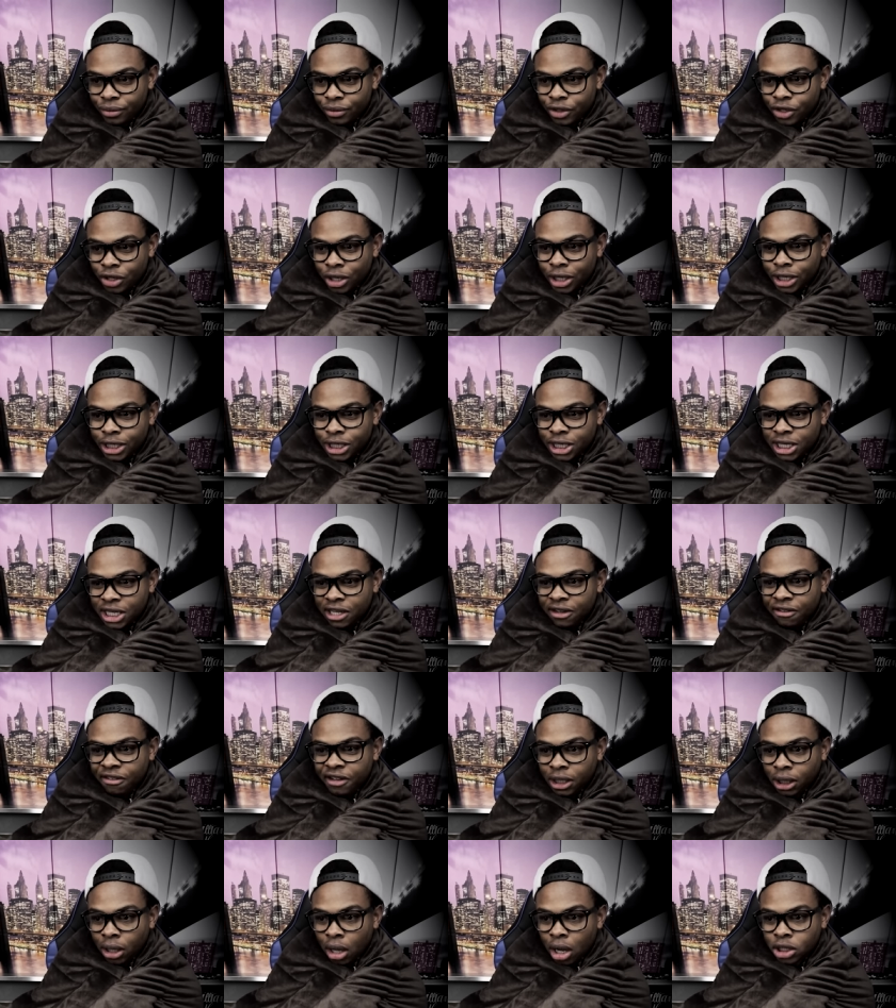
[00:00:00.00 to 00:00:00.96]
Trying to see if
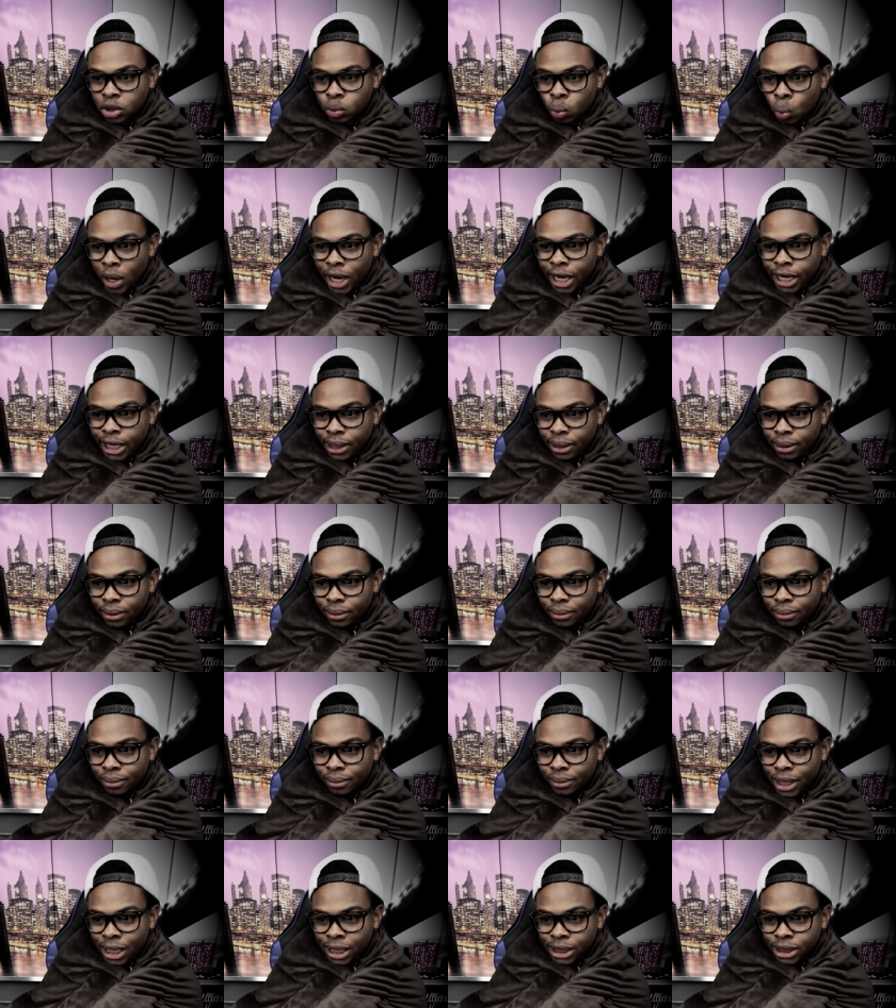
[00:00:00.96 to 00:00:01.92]
he lost weight.
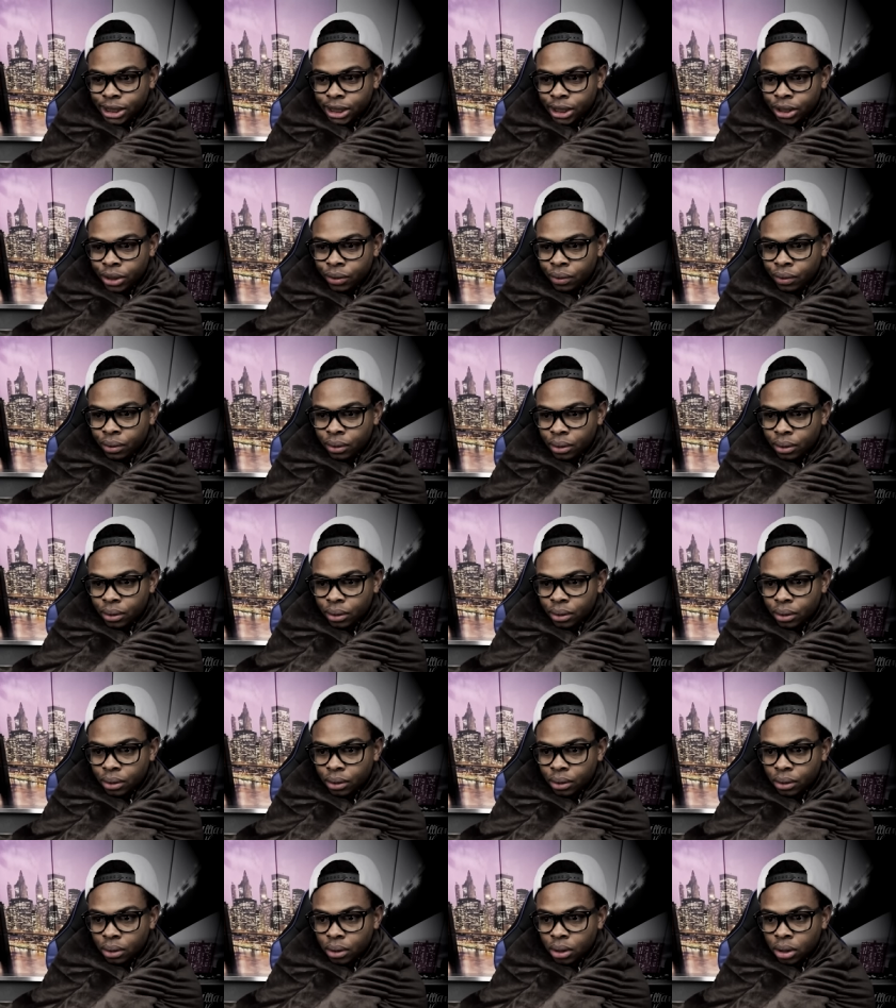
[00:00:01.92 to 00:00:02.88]
I see you.
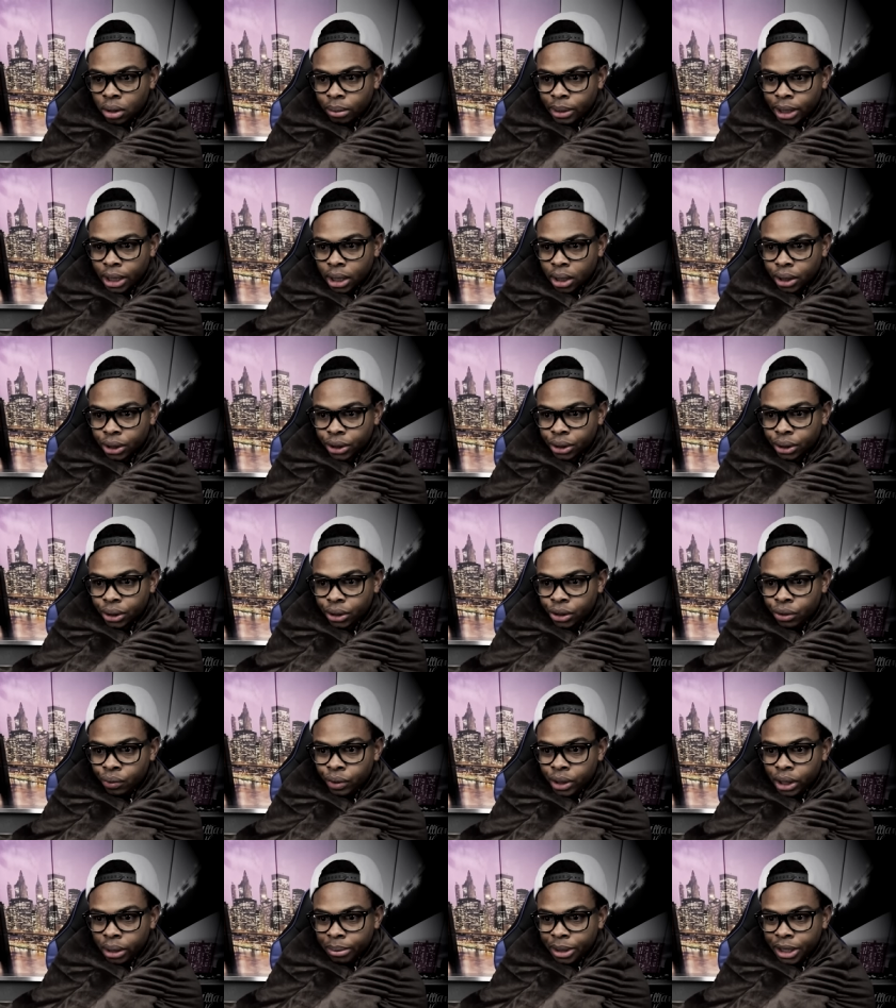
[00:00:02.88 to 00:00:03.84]
Oh my gosh, you
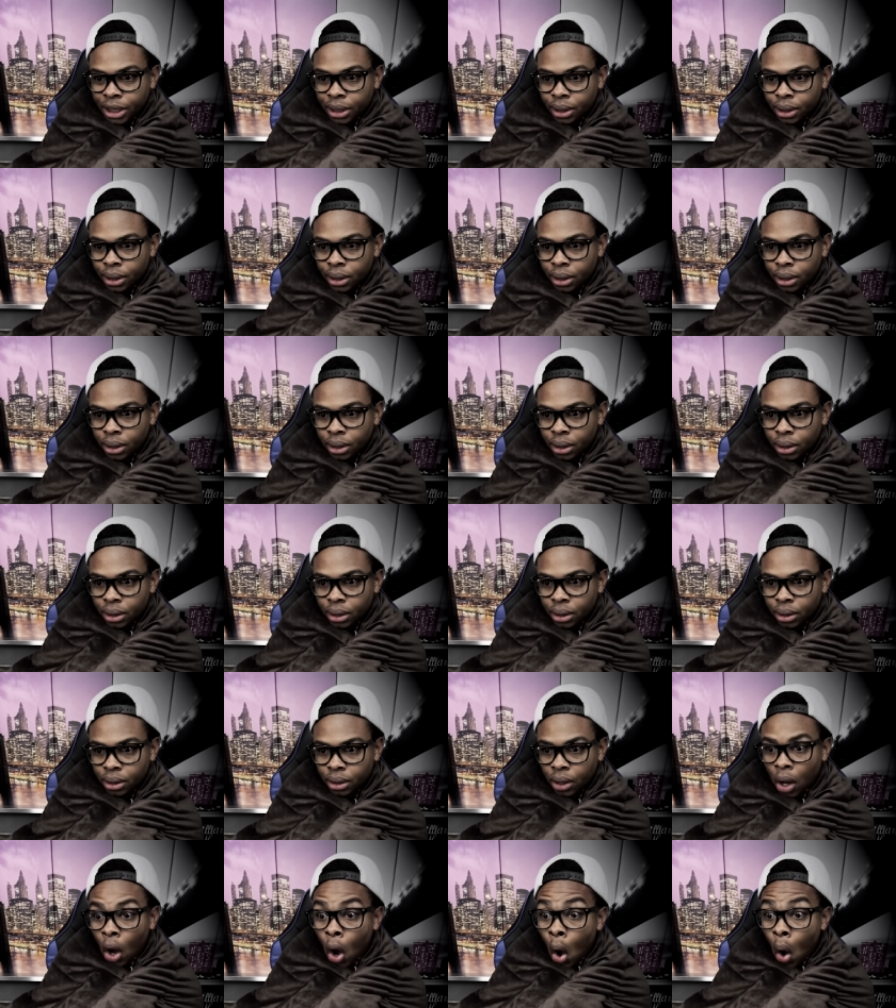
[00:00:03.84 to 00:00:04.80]
dummy.
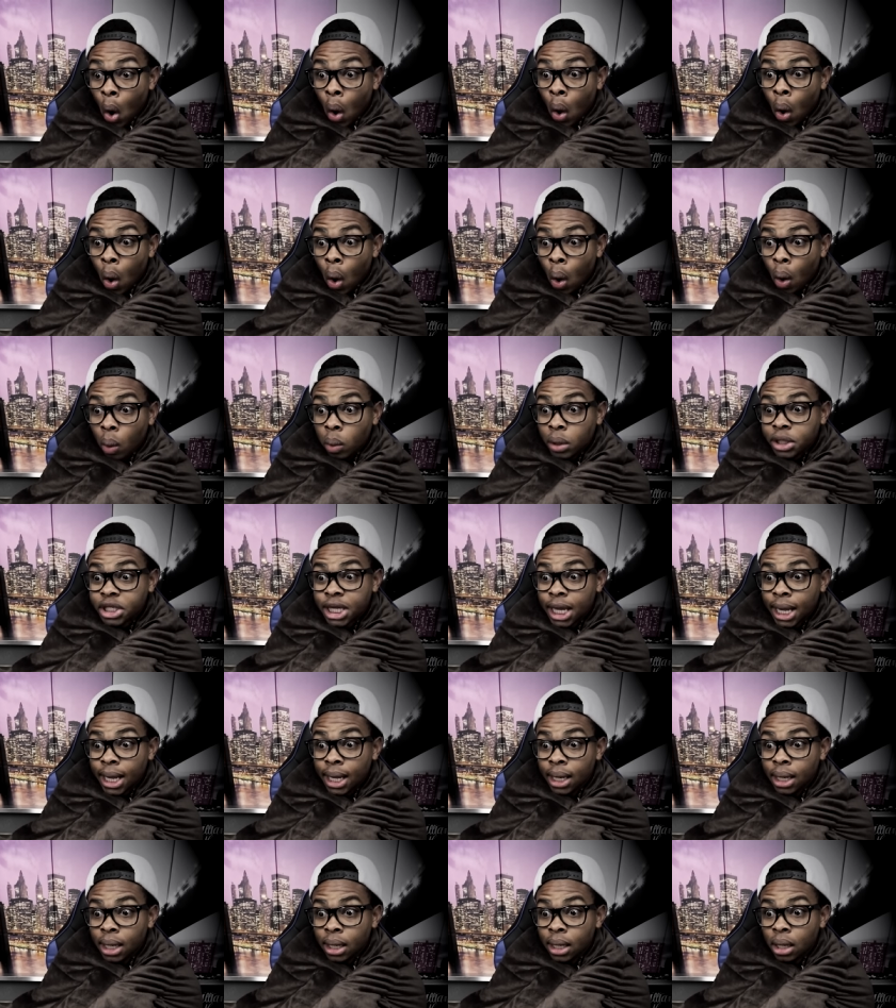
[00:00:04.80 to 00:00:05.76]
What's
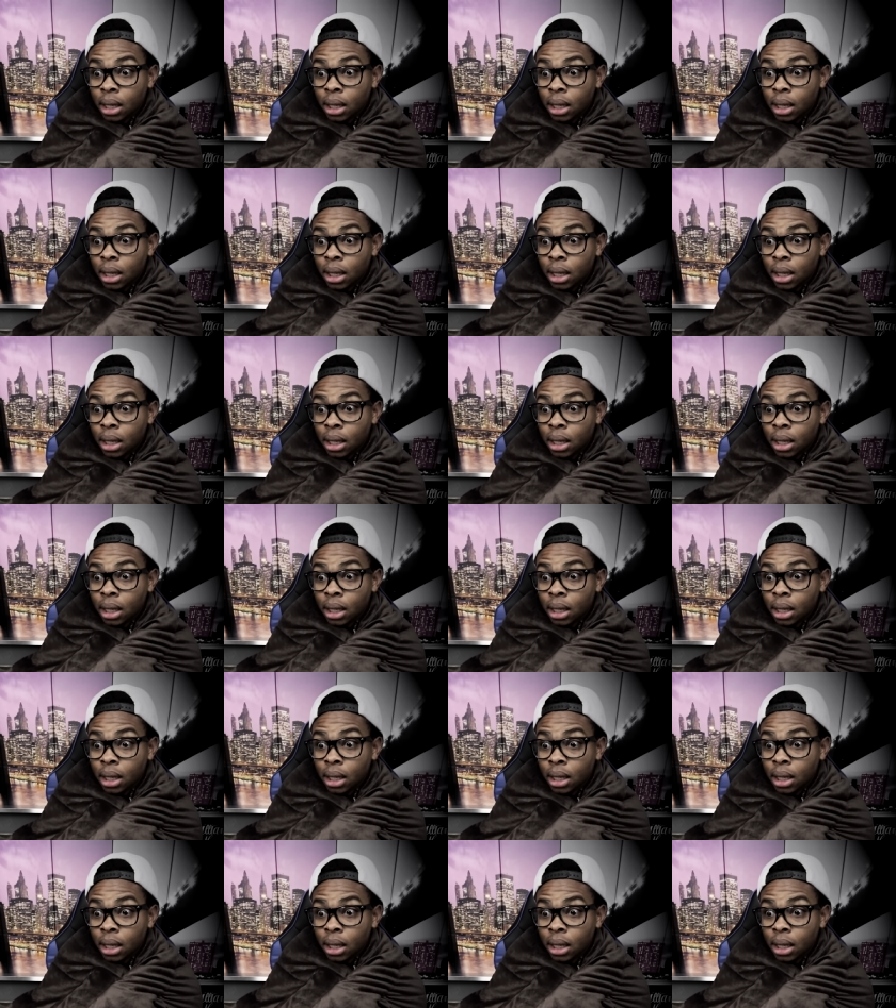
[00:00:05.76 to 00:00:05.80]
that?